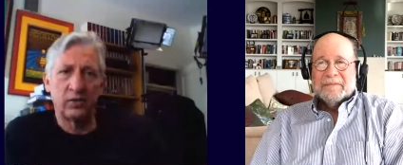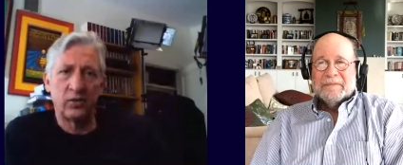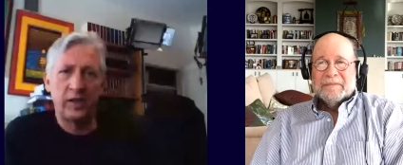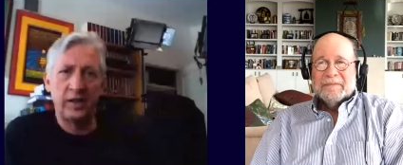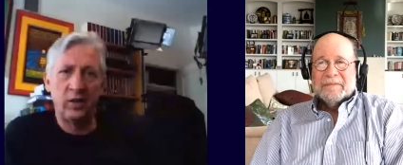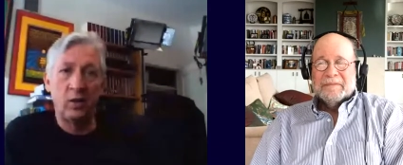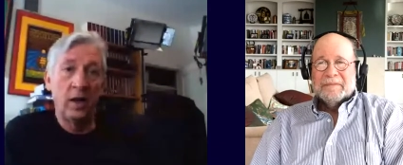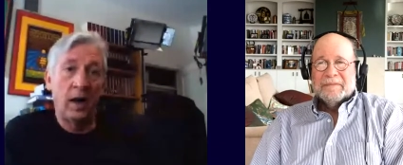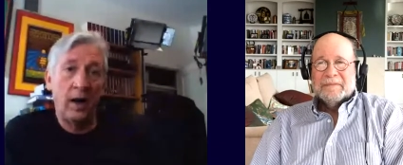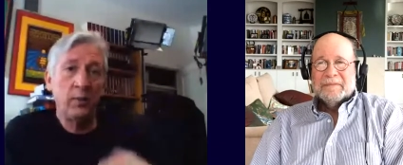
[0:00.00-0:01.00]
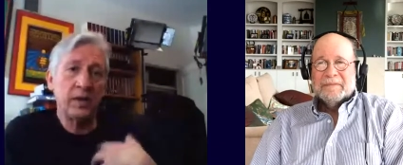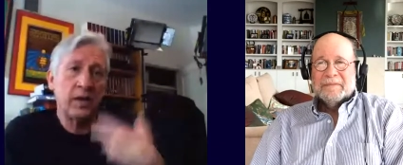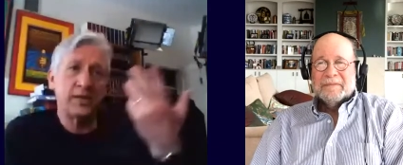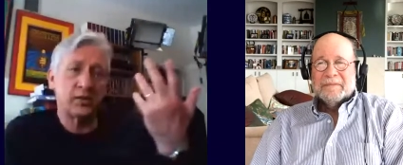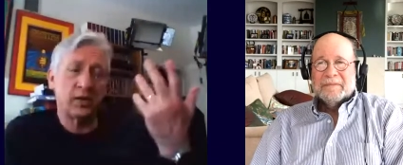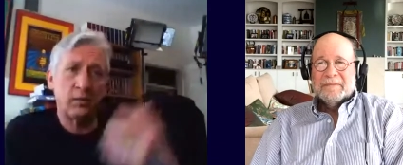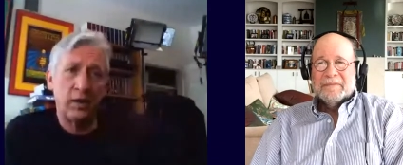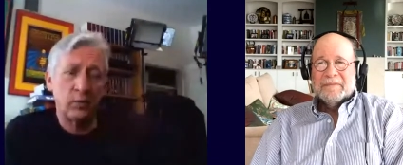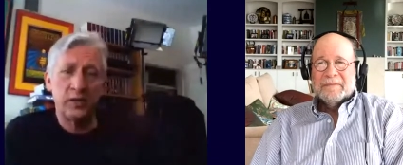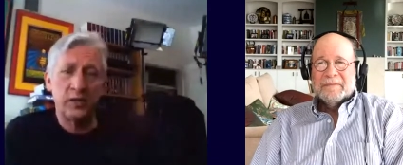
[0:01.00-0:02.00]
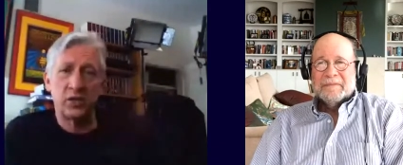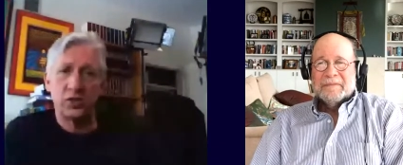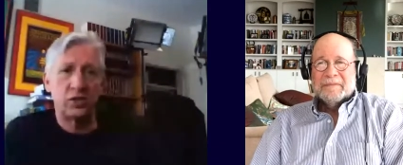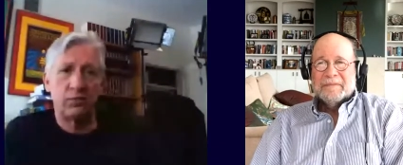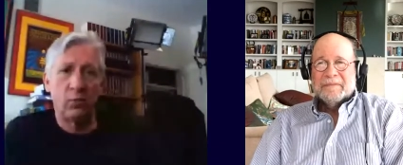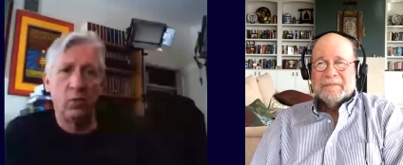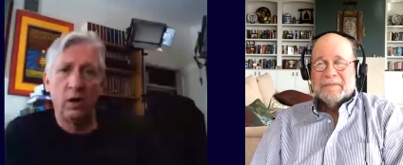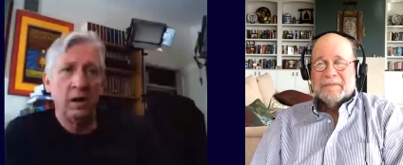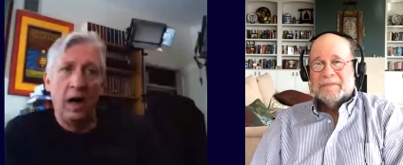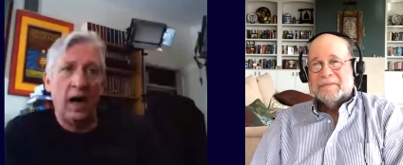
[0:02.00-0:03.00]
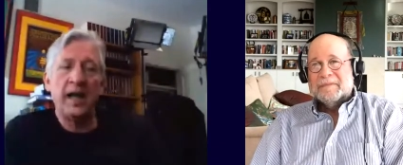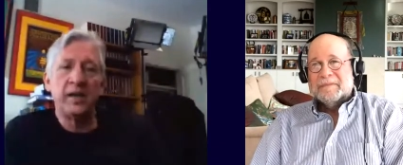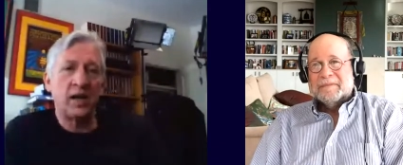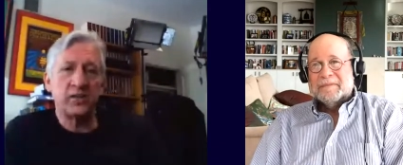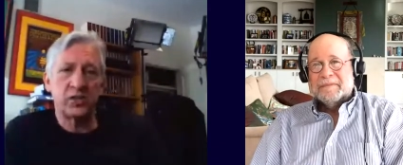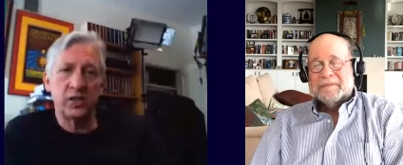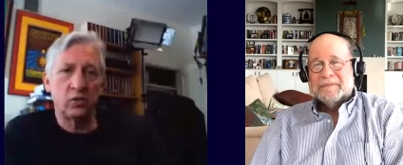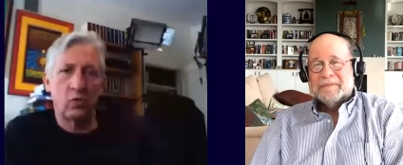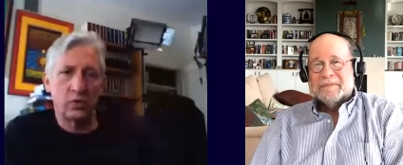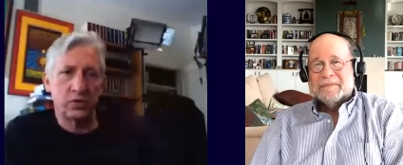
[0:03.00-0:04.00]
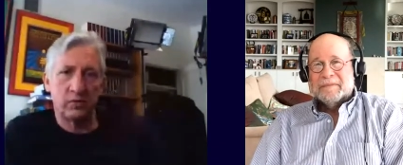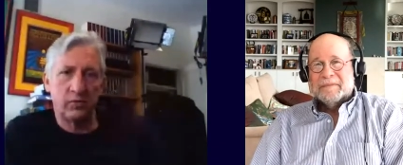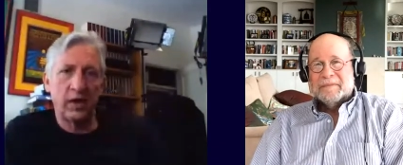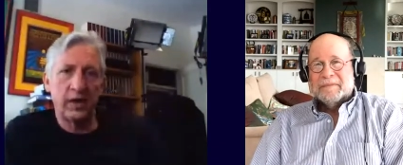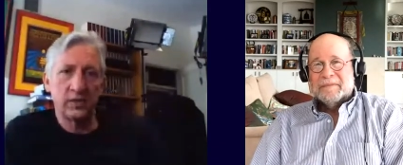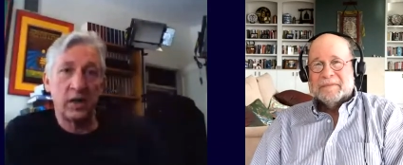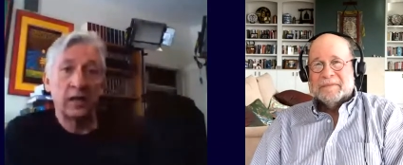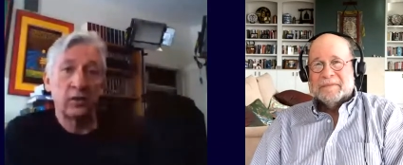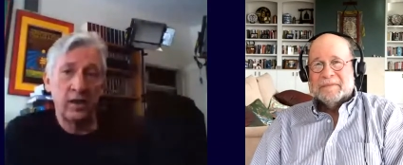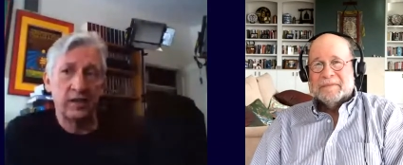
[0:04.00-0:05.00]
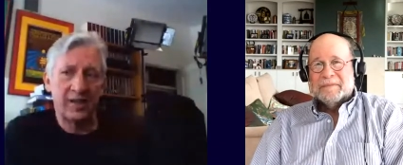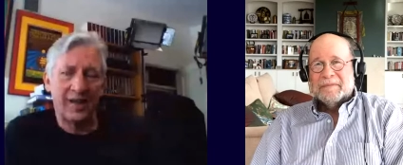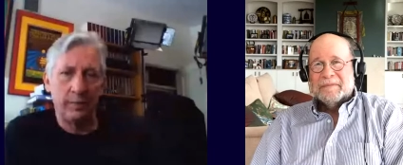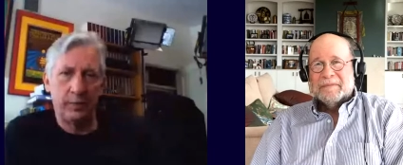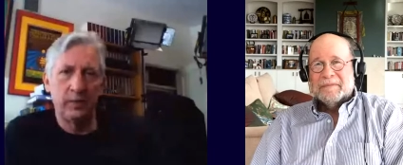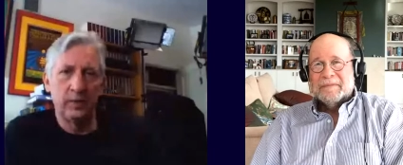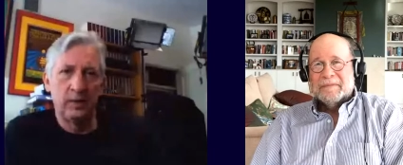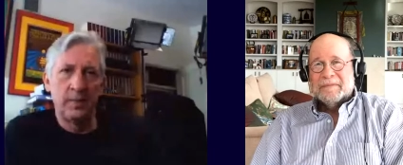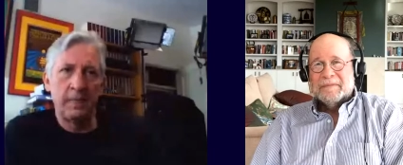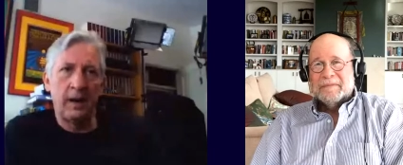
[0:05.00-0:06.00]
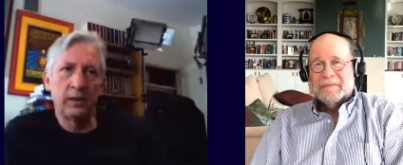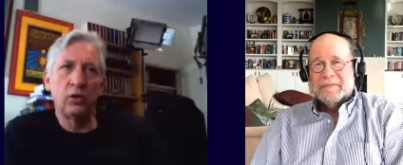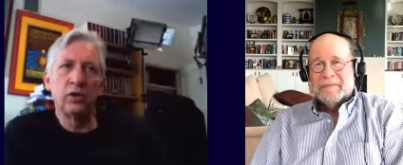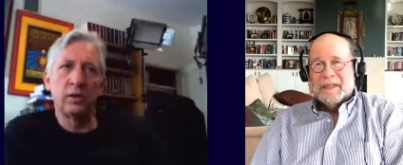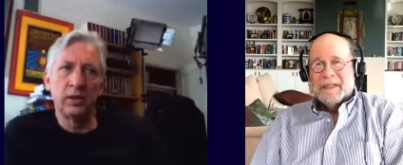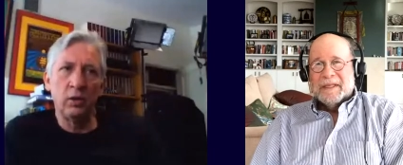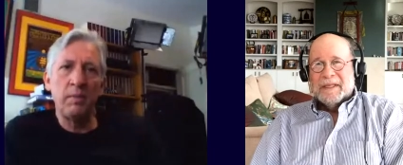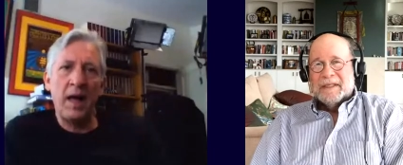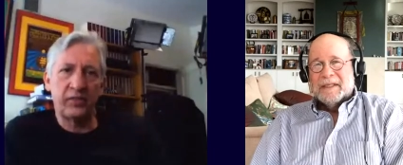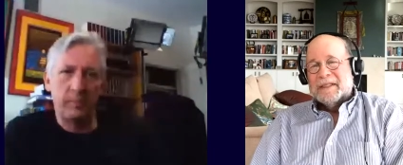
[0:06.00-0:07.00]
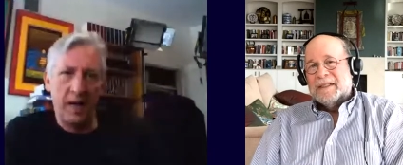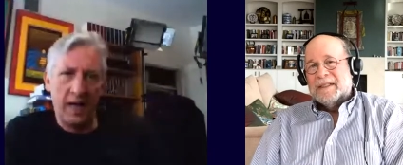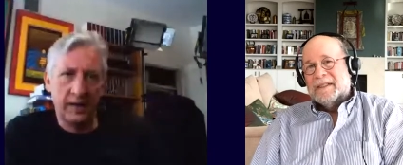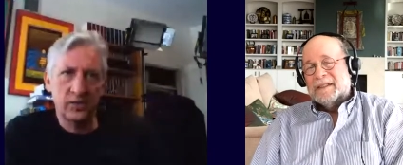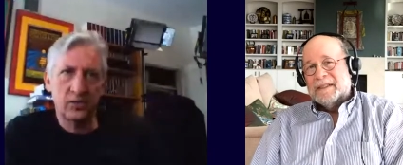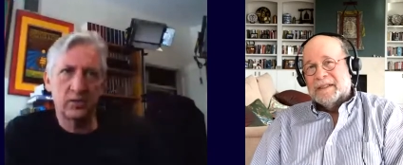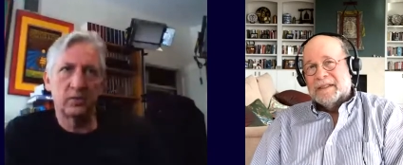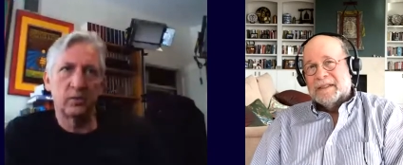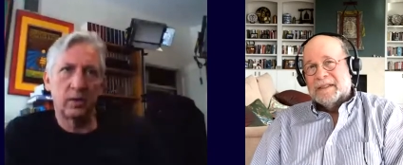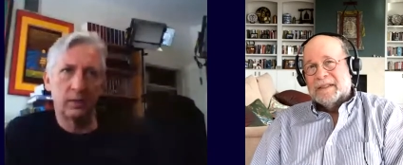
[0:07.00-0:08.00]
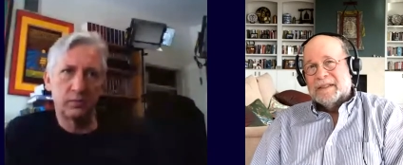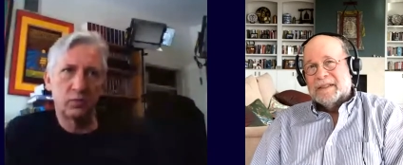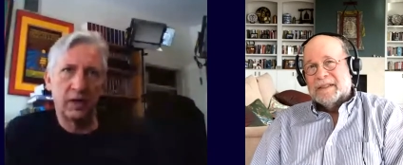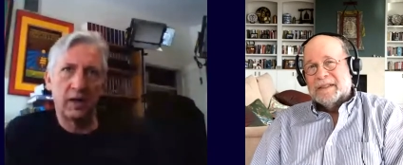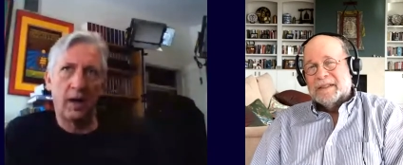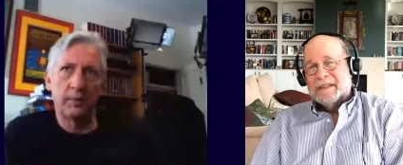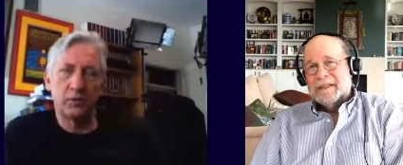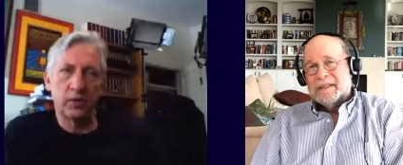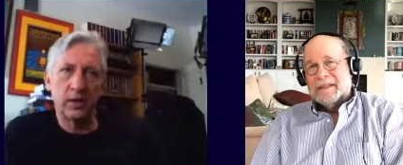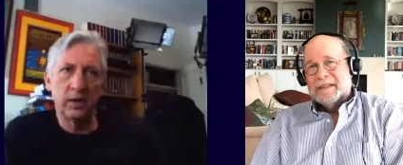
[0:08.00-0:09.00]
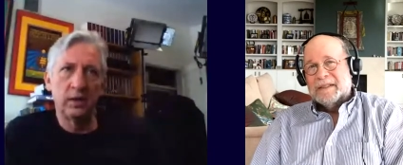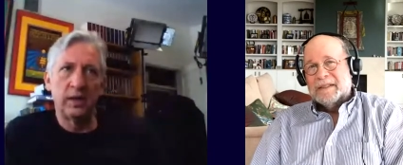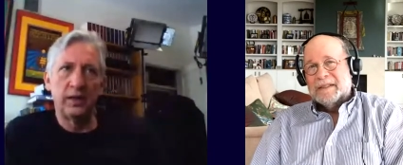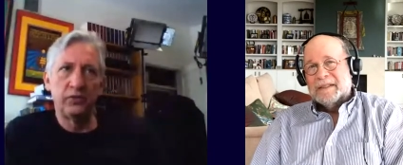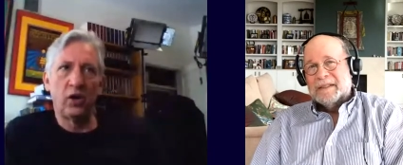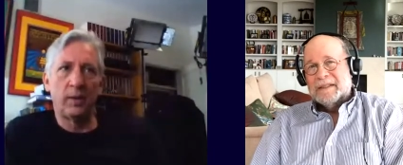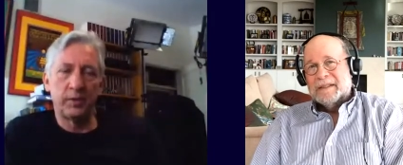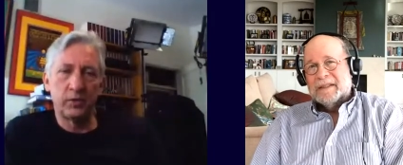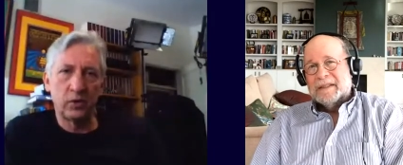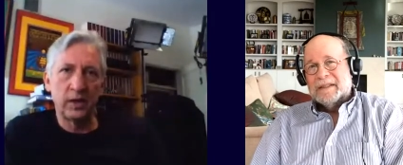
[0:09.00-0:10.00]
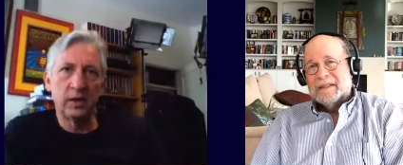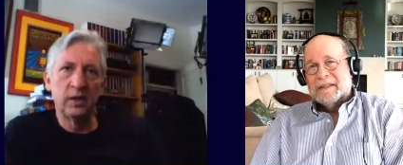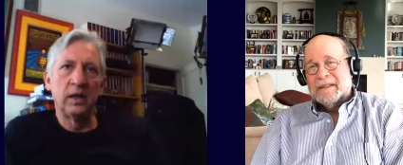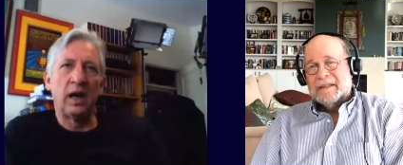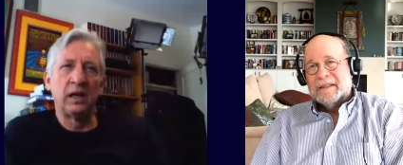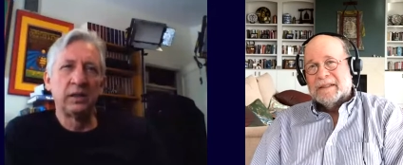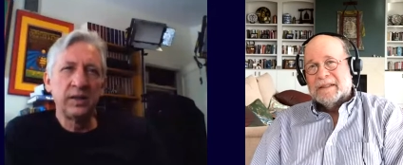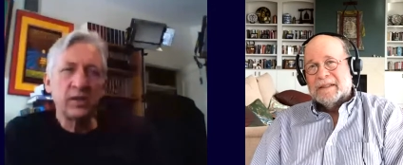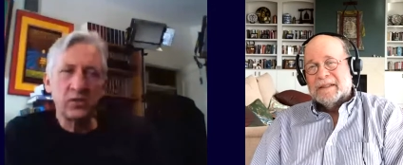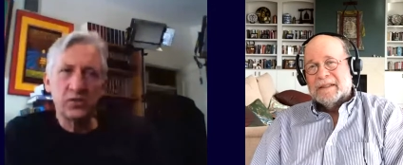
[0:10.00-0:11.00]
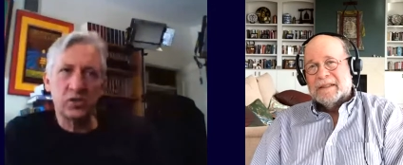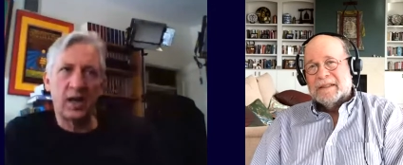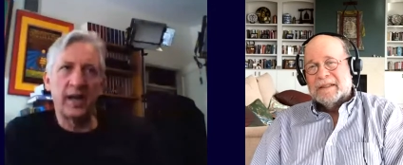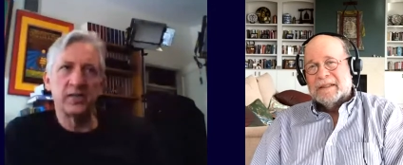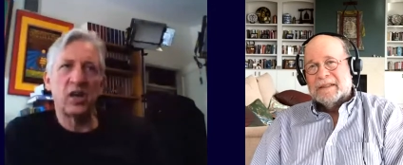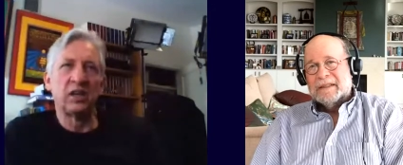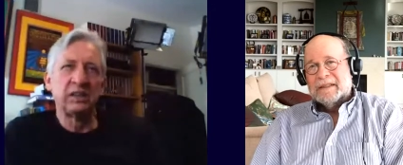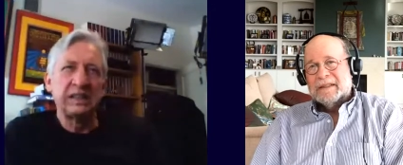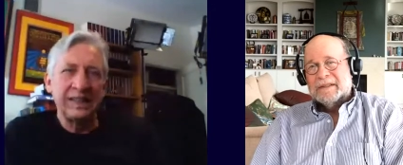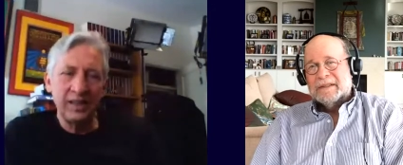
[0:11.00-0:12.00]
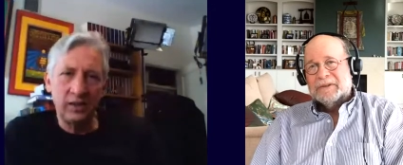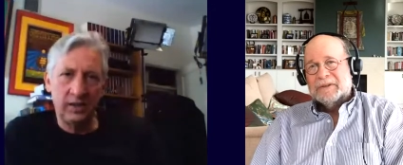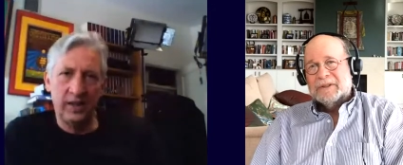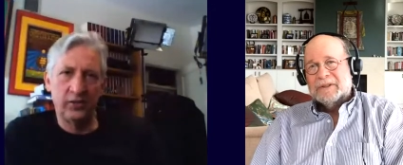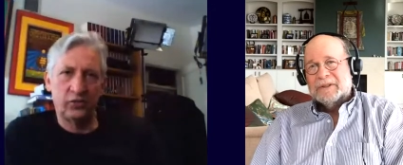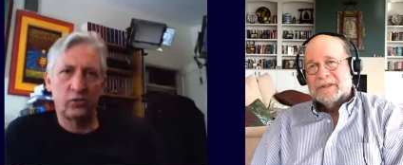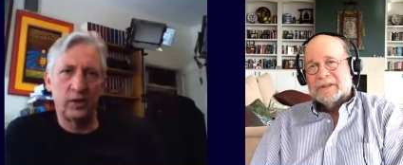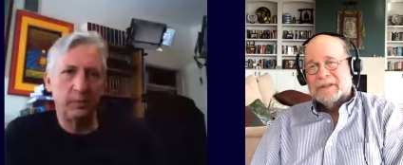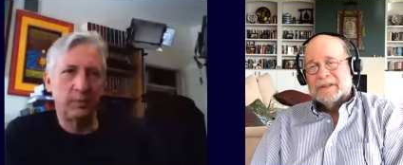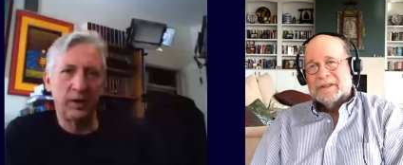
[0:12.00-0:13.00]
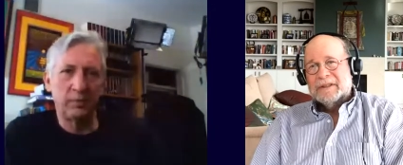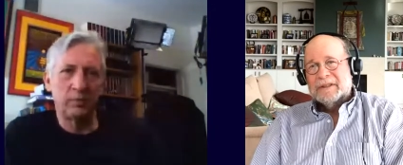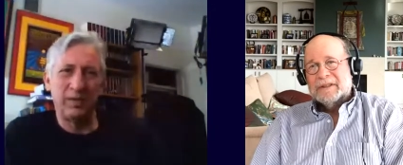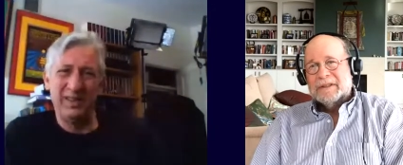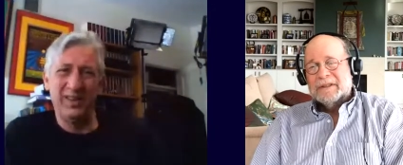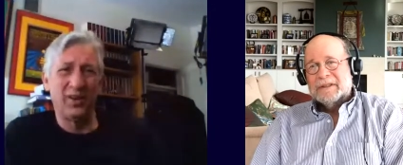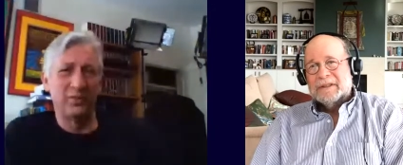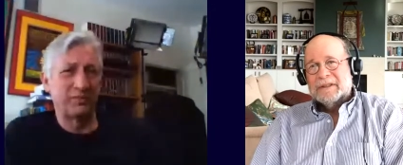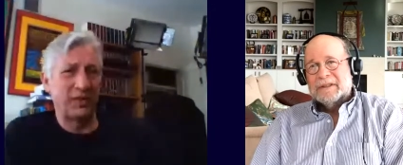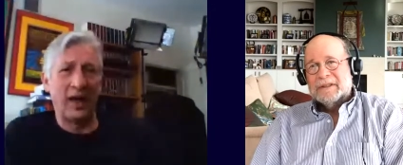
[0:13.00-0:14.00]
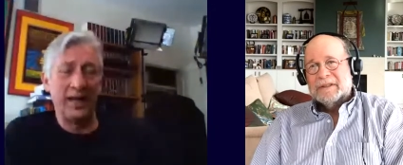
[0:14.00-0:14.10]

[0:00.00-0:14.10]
Speaker 1: how little they know. I went in high. I graduated in '64. I had not a single course on finance. I learned how to type. I learned a little mathematics, uh, trigonometry and geometry, a little science, a little history. But you know,